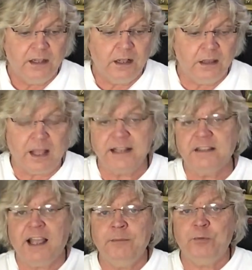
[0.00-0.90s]
a lot
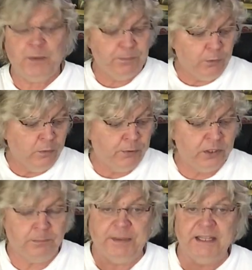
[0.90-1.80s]
of times people will
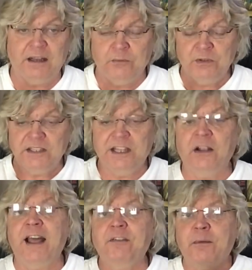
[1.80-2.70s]
put a bid up.
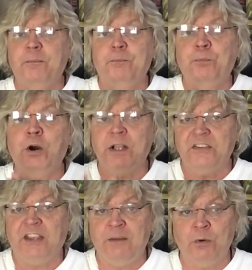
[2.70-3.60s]
They'll have a book,
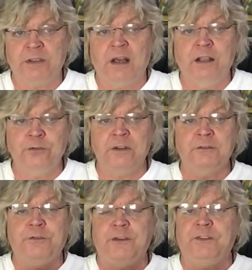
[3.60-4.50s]
say, worth
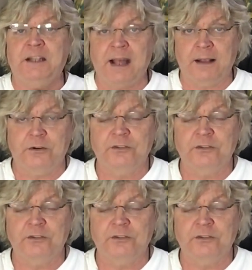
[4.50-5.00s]
$150.